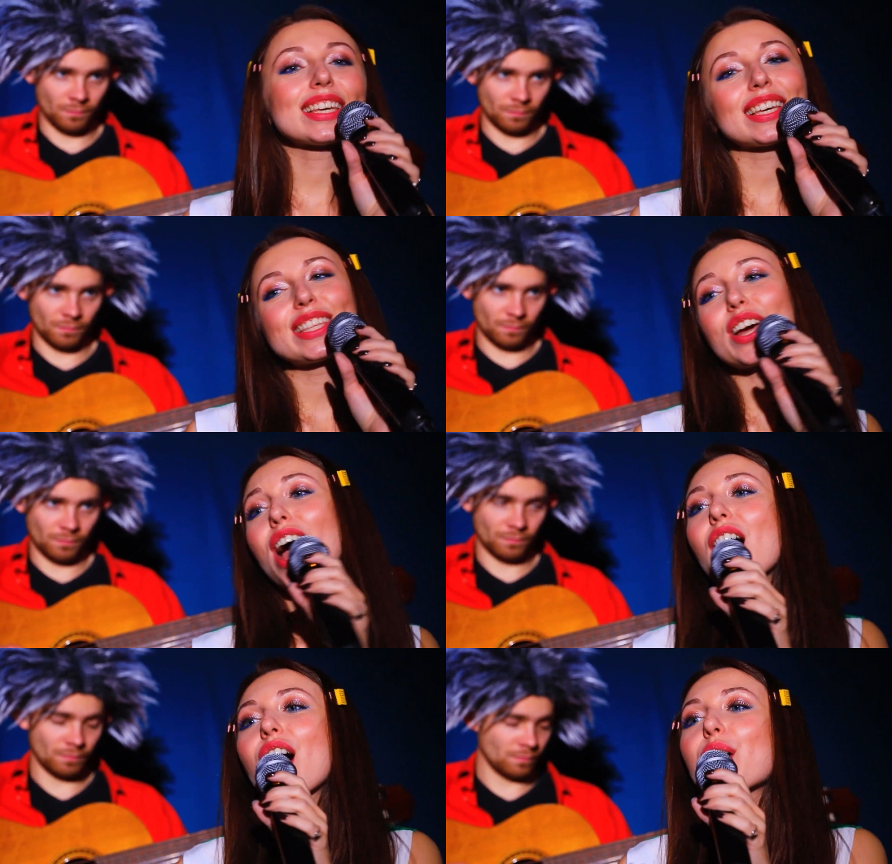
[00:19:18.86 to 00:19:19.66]
Speaker 1: and
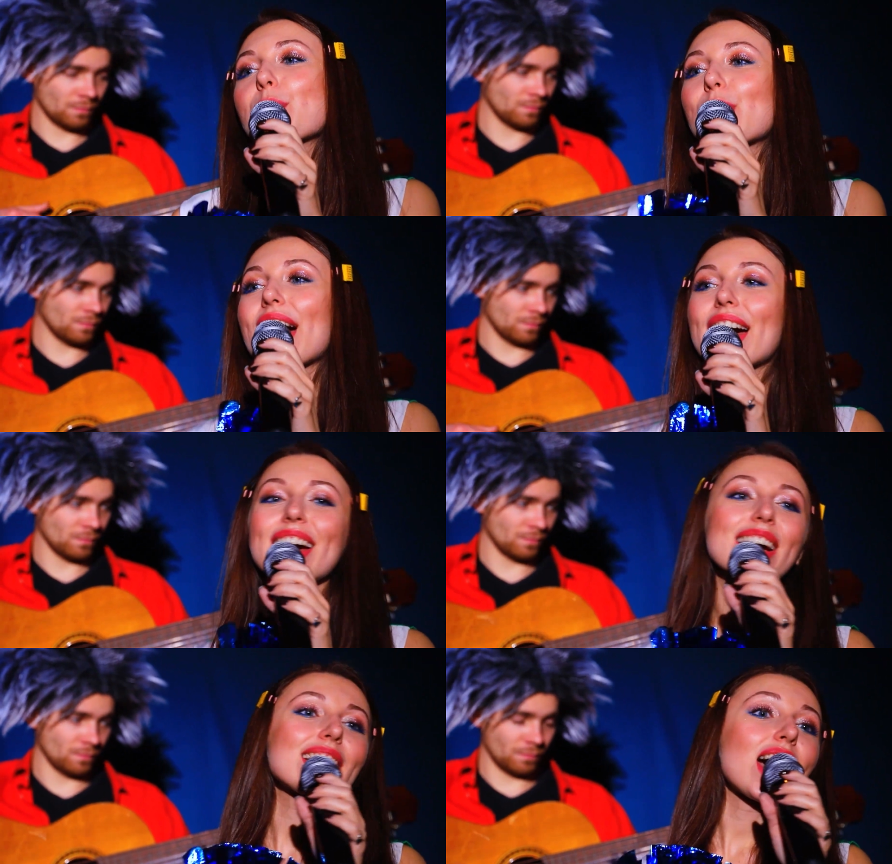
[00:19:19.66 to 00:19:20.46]
free. But
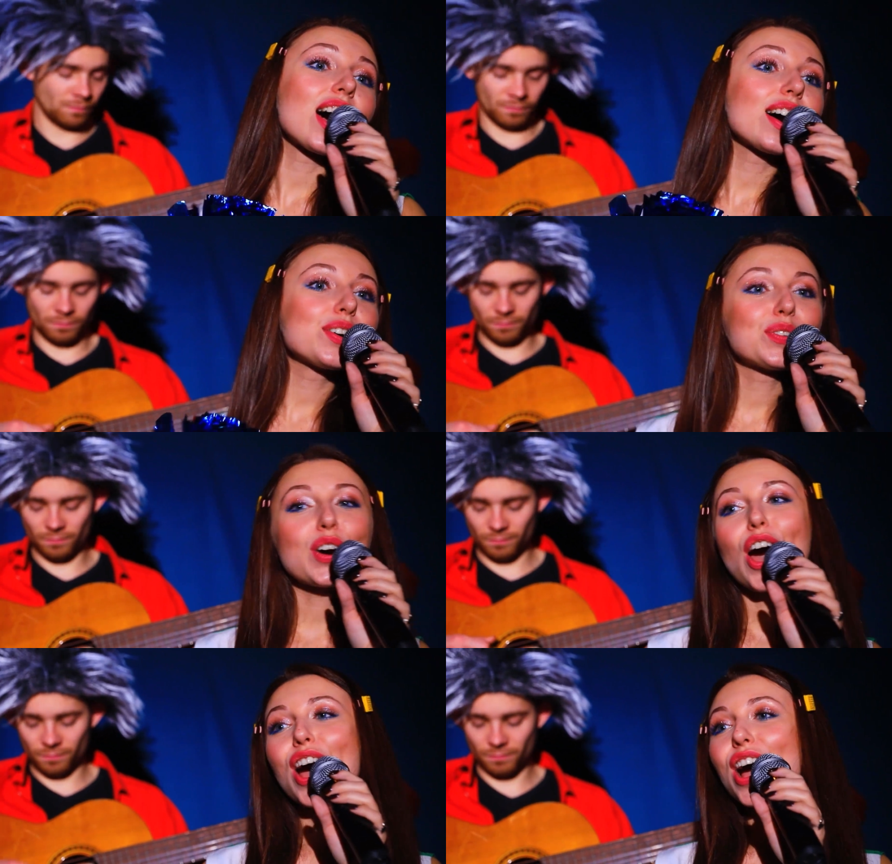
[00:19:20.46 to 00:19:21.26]
I will
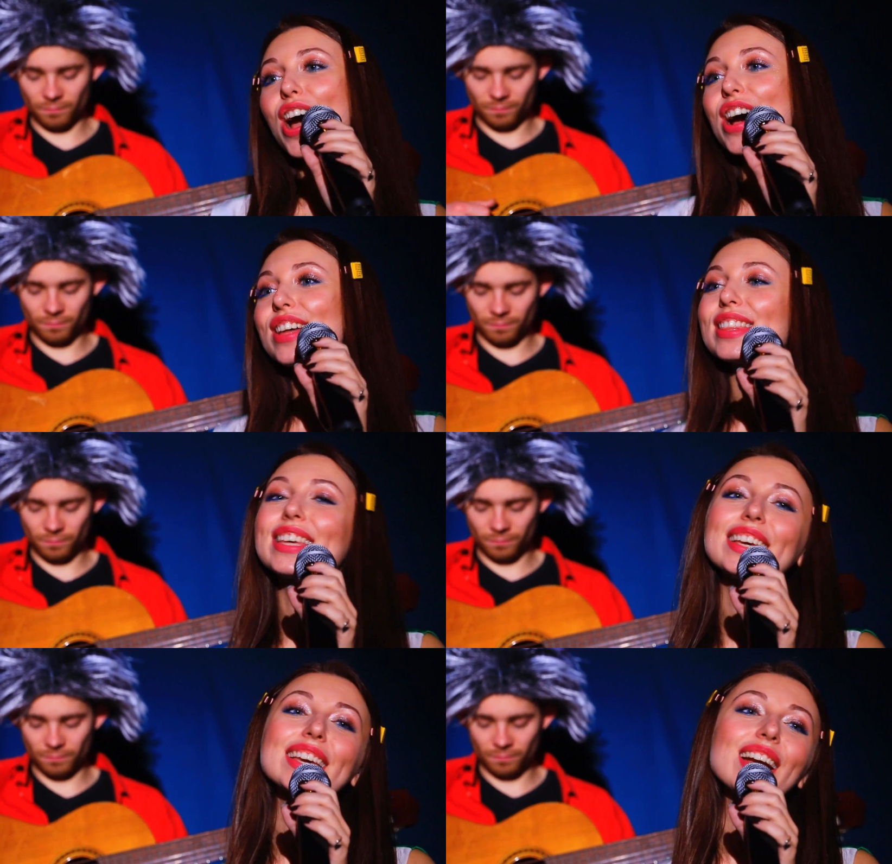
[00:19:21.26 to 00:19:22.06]
always stay this